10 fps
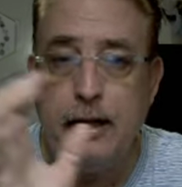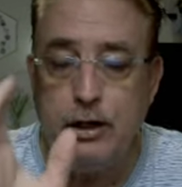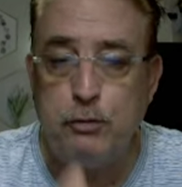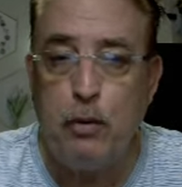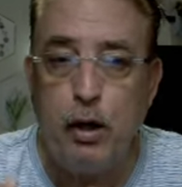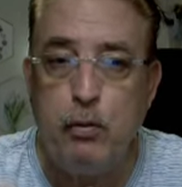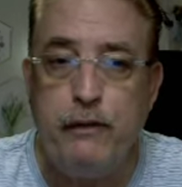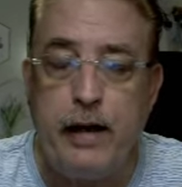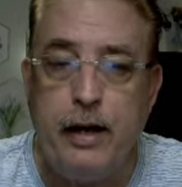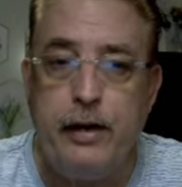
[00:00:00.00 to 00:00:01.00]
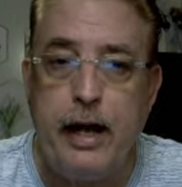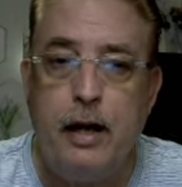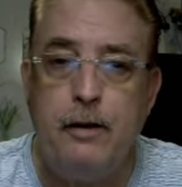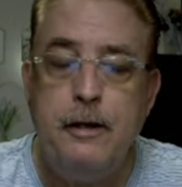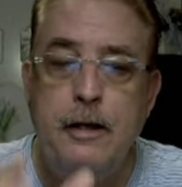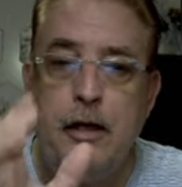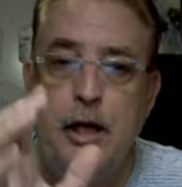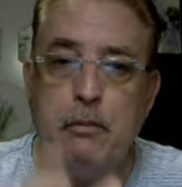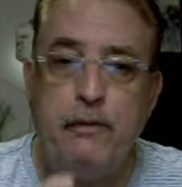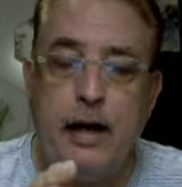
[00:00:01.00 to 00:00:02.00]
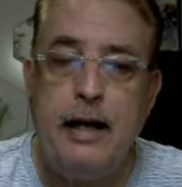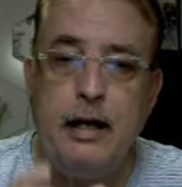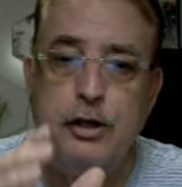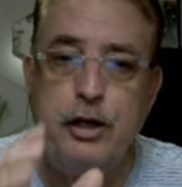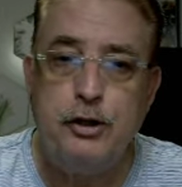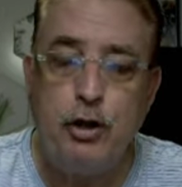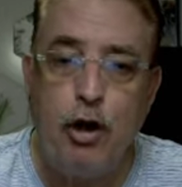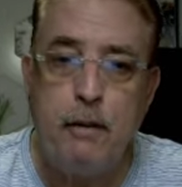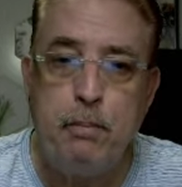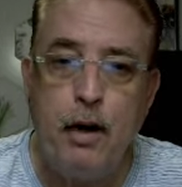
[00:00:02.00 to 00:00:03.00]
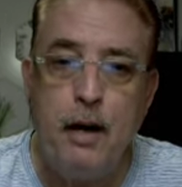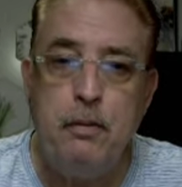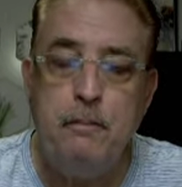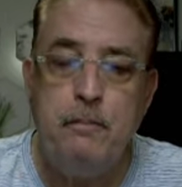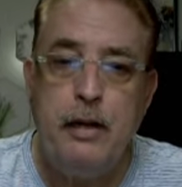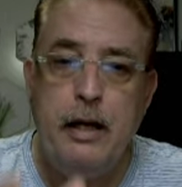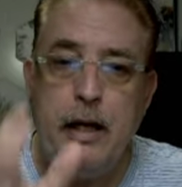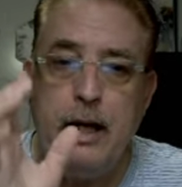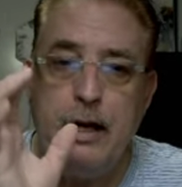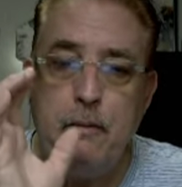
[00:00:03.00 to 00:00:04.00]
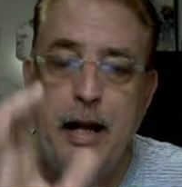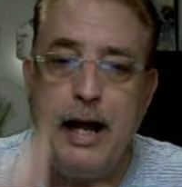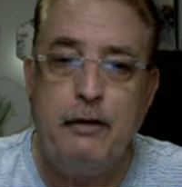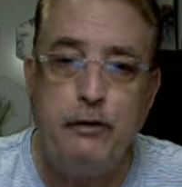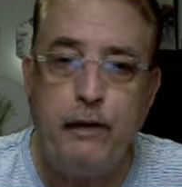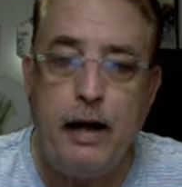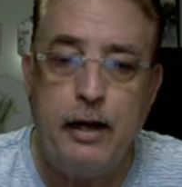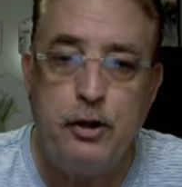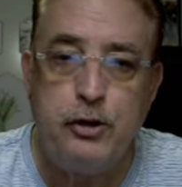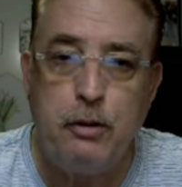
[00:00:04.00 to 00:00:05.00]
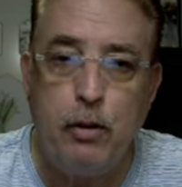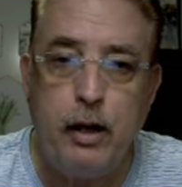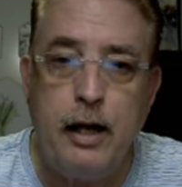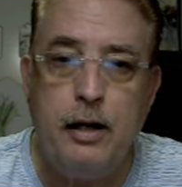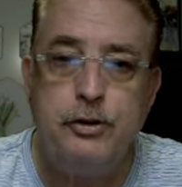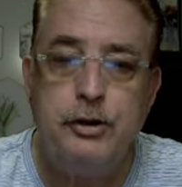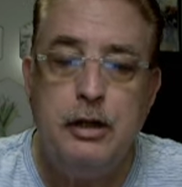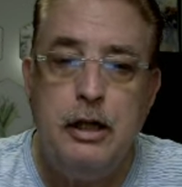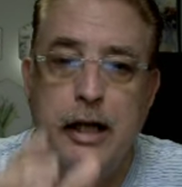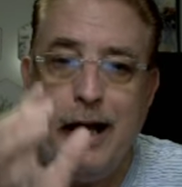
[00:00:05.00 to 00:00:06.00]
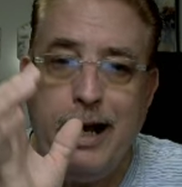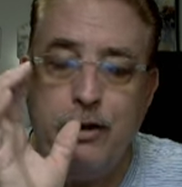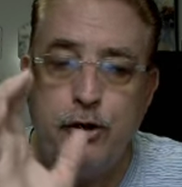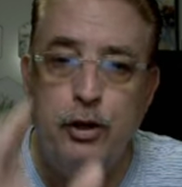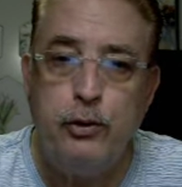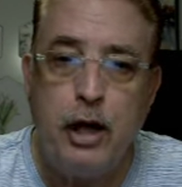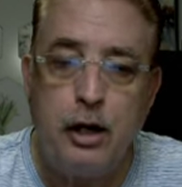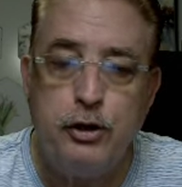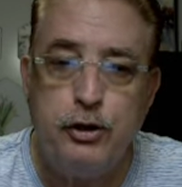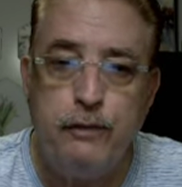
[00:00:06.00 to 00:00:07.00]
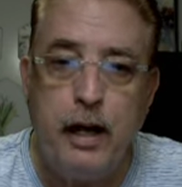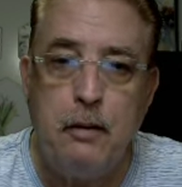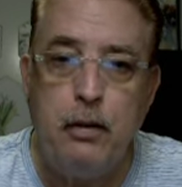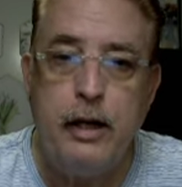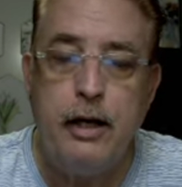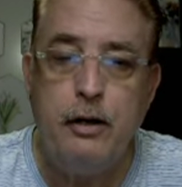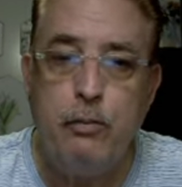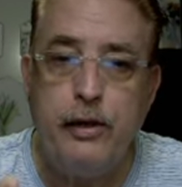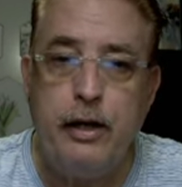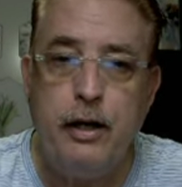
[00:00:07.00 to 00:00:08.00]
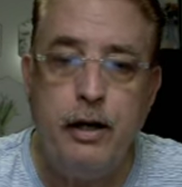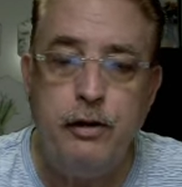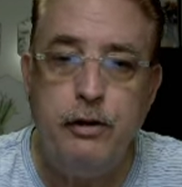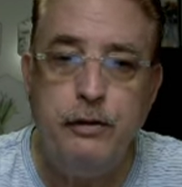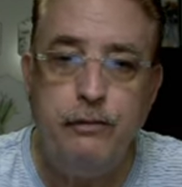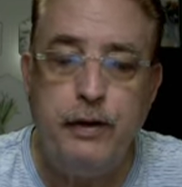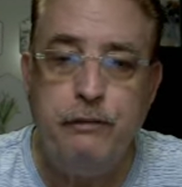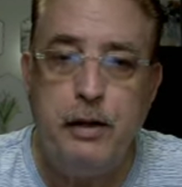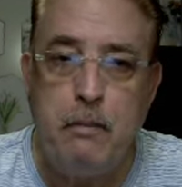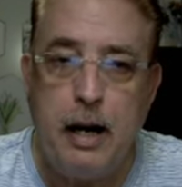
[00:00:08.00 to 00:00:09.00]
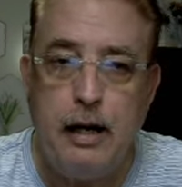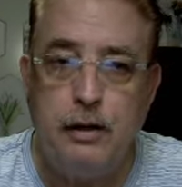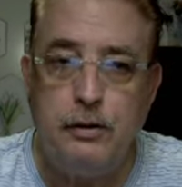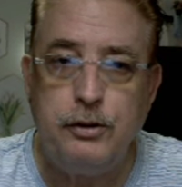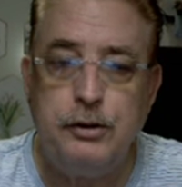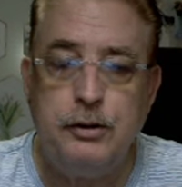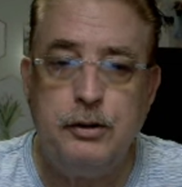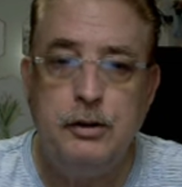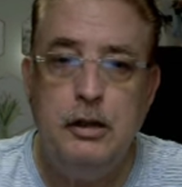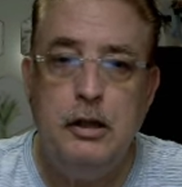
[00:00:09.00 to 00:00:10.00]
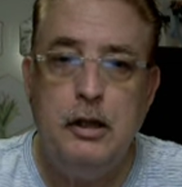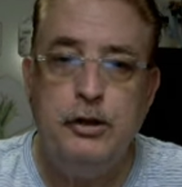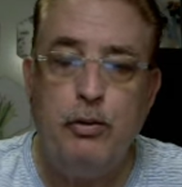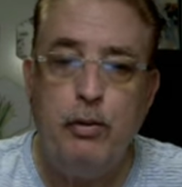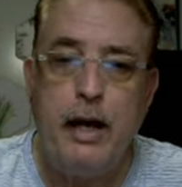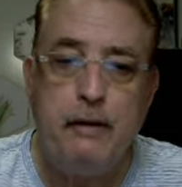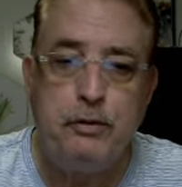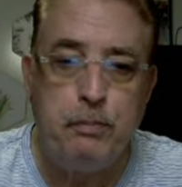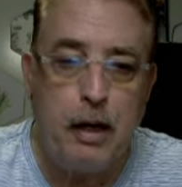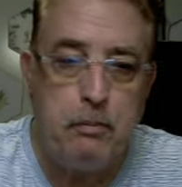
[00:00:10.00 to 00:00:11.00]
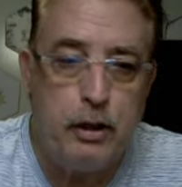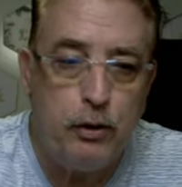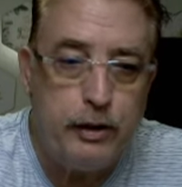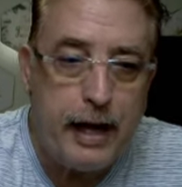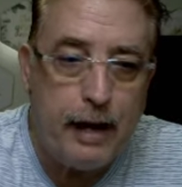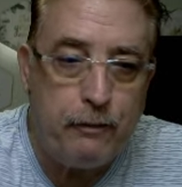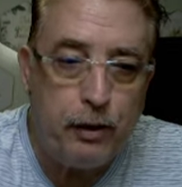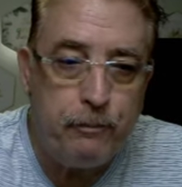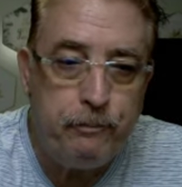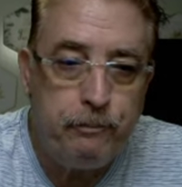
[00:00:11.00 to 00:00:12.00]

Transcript: and this morning we found out, come to find out, she has a heart problem, and they may have to fly her somewhere else, and there's no doctors available here within 150 miles. So we have to probably go to Davao.